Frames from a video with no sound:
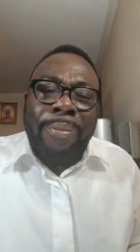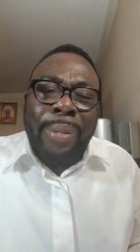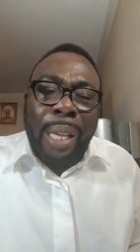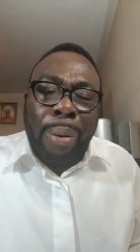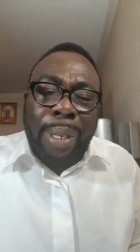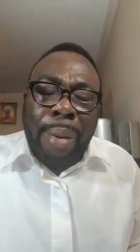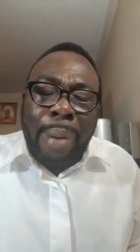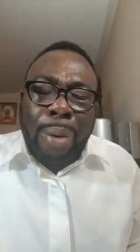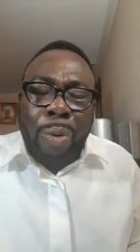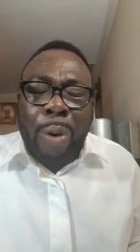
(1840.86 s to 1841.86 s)
there was a
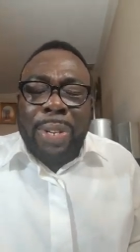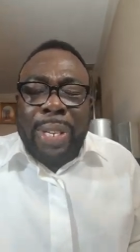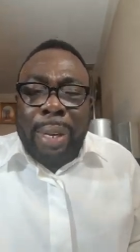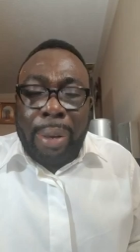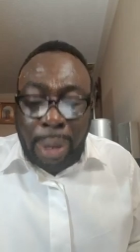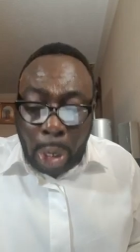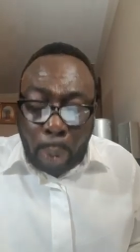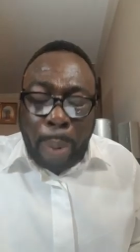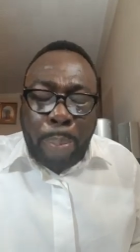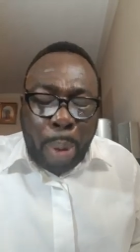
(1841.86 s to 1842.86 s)
man who was sick
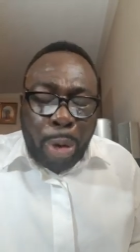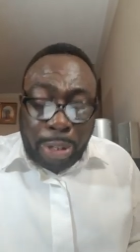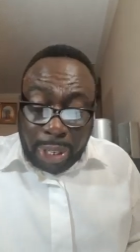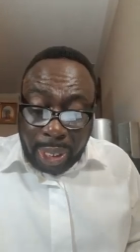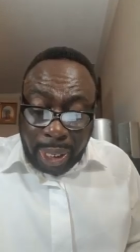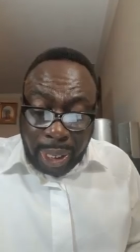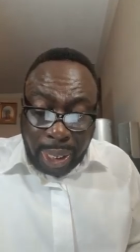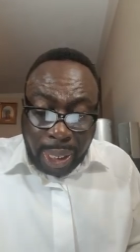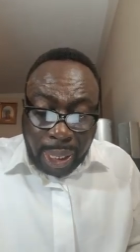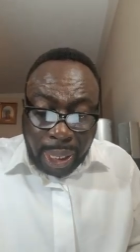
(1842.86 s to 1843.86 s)
with palsy.
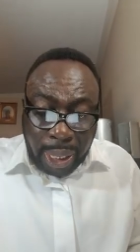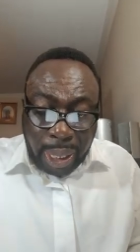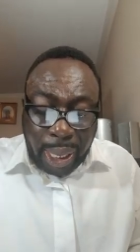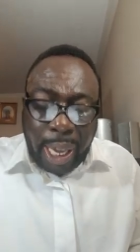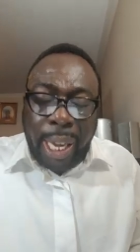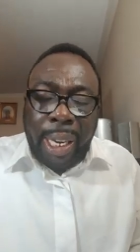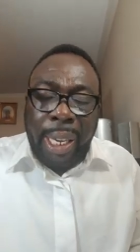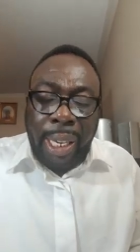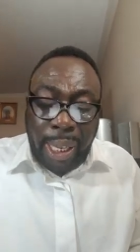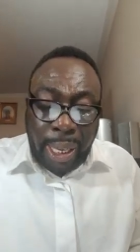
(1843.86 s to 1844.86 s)
And
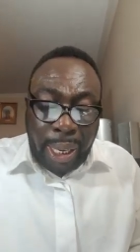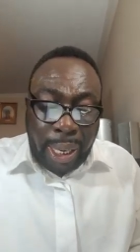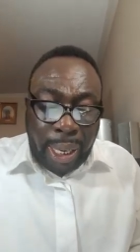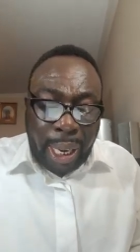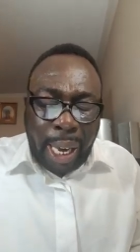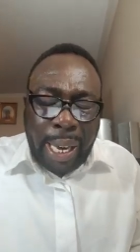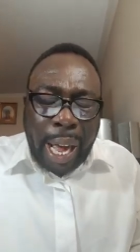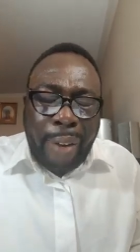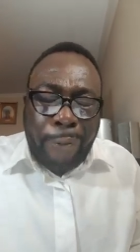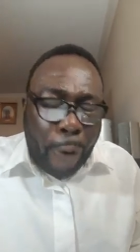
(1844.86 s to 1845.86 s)

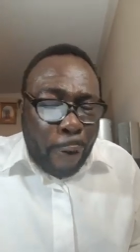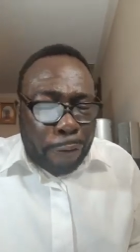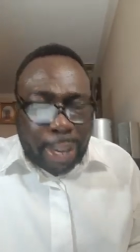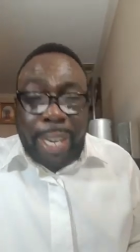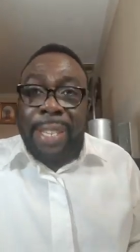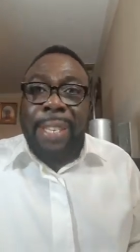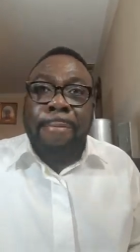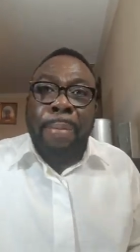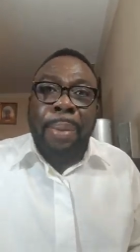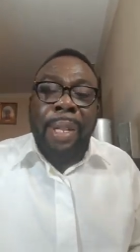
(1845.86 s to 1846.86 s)
her four friends,
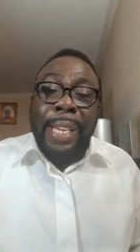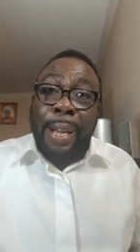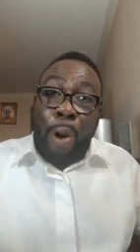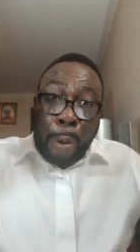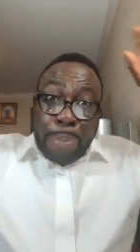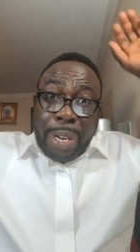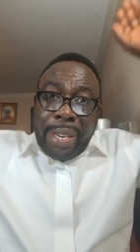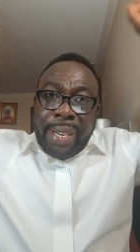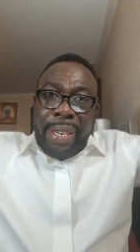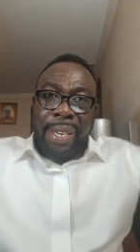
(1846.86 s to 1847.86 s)
they
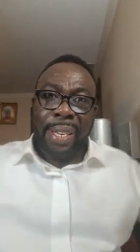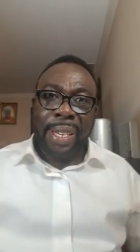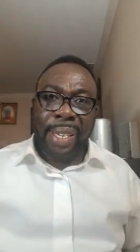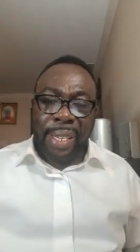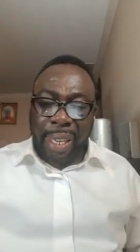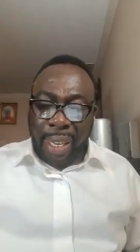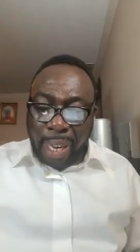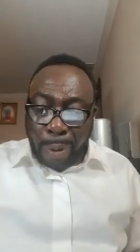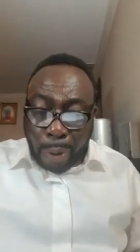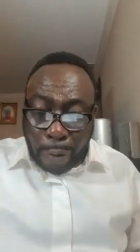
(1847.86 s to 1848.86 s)
opened
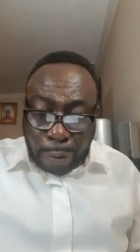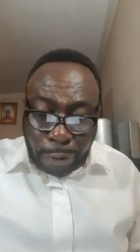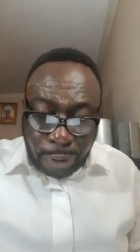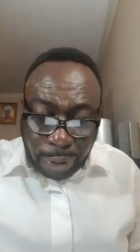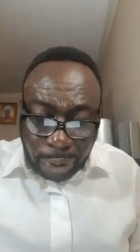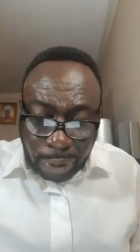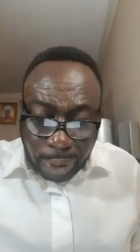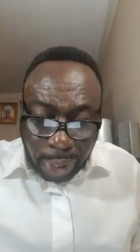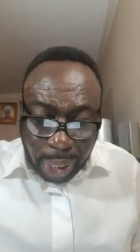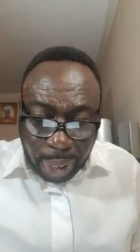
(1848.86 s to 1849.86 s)
the roof
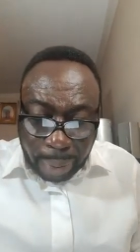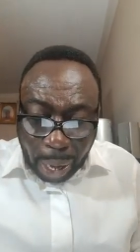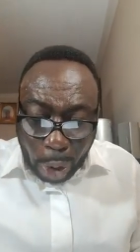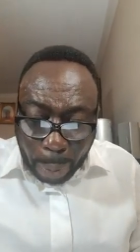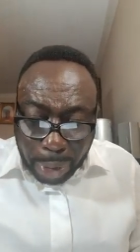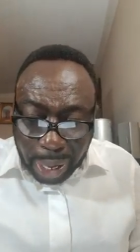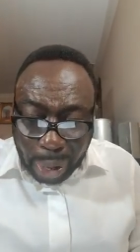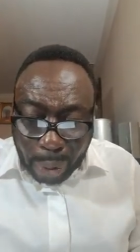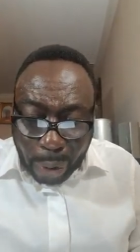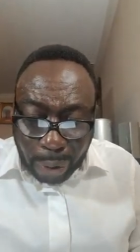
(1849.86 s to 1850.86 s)
by opening
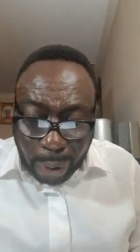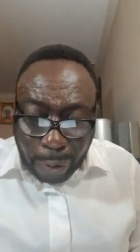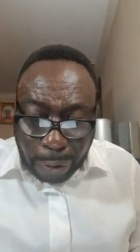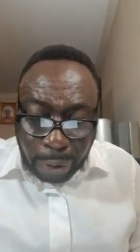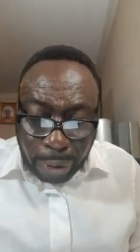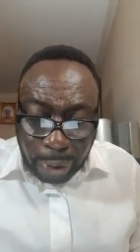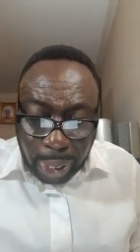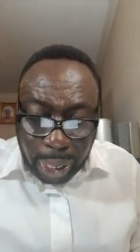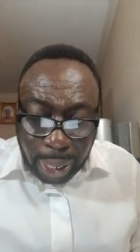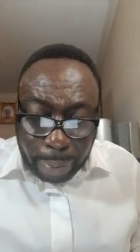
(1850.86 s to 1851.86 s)
the roof.
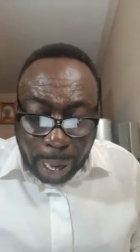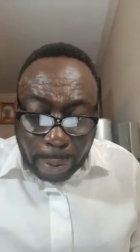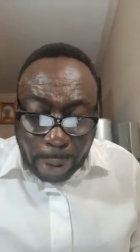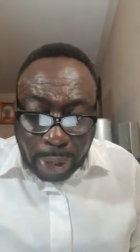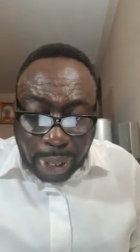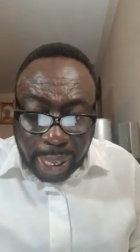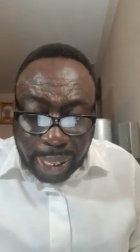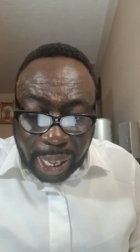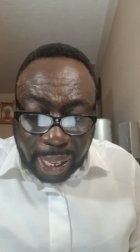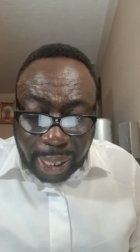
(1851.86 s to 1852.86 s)
The Bible says
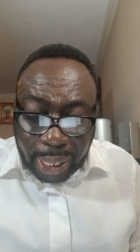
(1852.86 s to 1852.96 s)
that